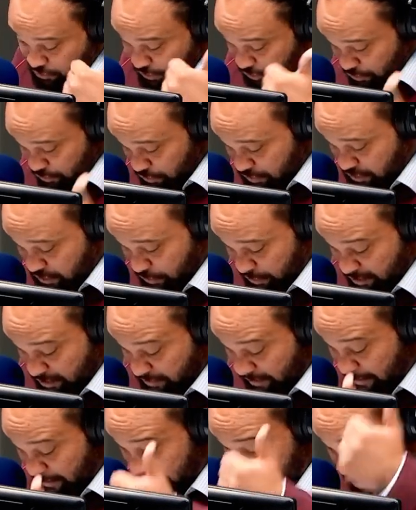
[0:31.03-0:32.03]
You can also
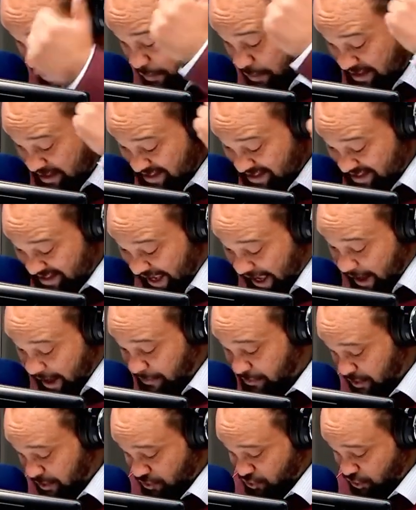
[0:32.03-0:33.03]
remember he was
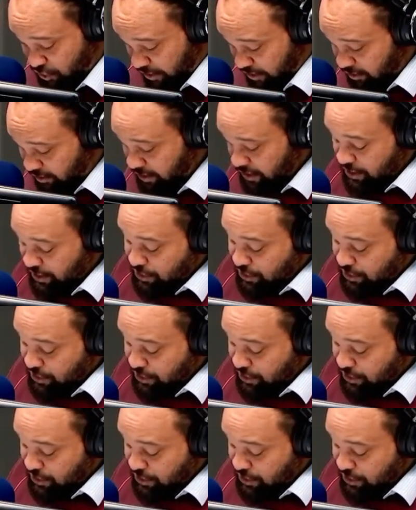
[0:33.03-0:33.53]
stabbed in jail